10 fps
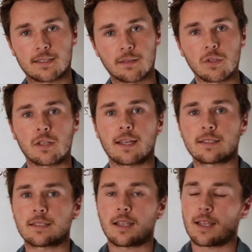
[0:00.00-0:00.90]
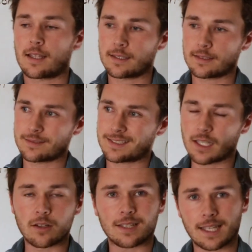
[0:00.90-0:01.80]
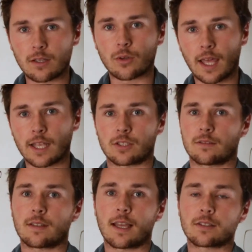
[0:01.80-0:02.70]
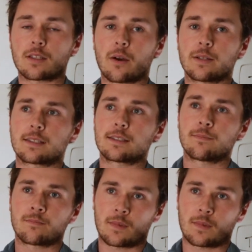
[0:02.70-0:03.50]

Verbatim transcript: stimulates cell elongation, and so it's